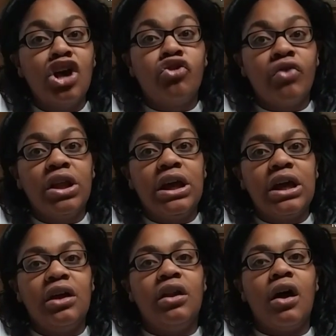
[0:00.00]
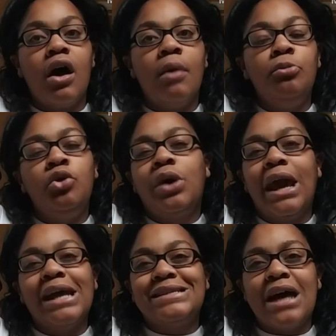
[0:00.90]
really good. You
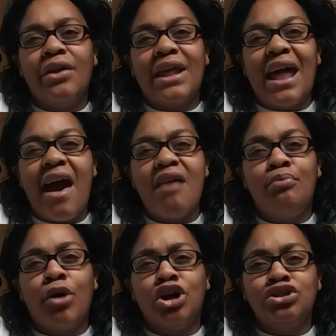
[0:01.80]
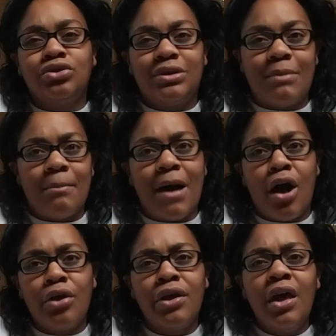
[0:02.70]
can't tell that I have partials in my
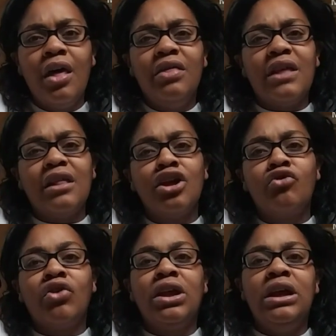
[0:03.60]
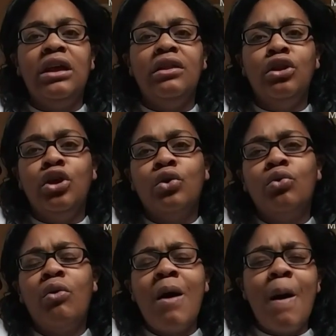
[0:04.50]
mouth. They look really
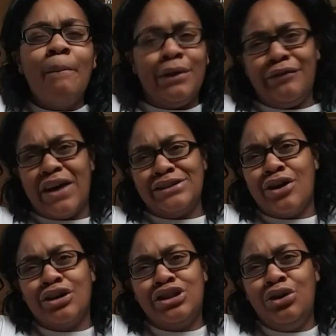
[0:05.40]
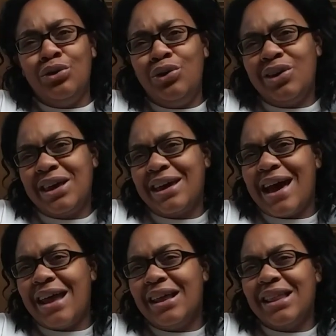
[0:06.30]
new. But if I talk to you, you can
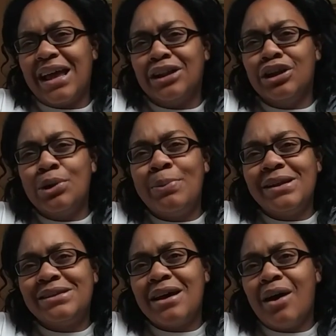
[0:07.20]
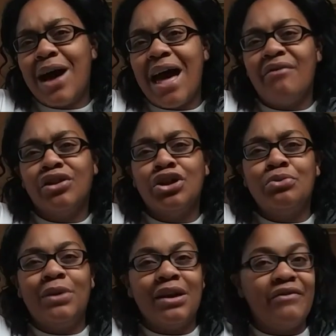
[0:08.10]
kind of like a little bit tell I have a
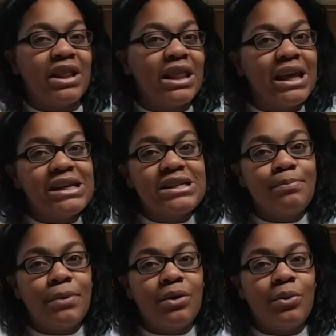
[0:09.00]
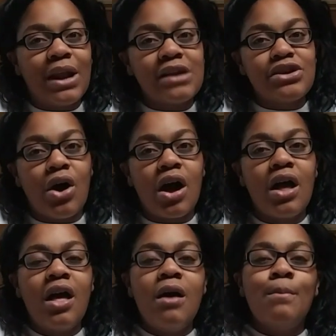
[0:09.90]
little bit of a lisp when I talk.
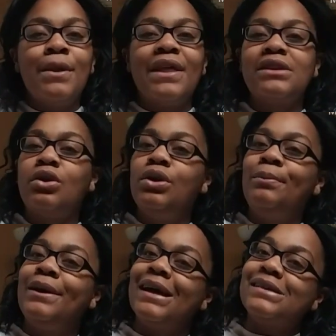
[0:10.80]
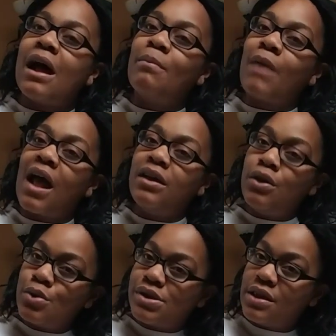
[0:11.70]
But that's only because I'm not
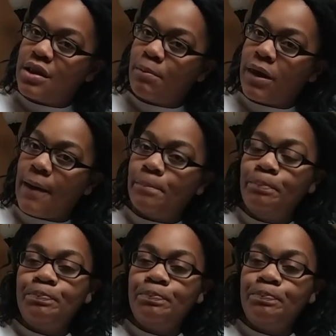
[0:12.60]
used to them yet.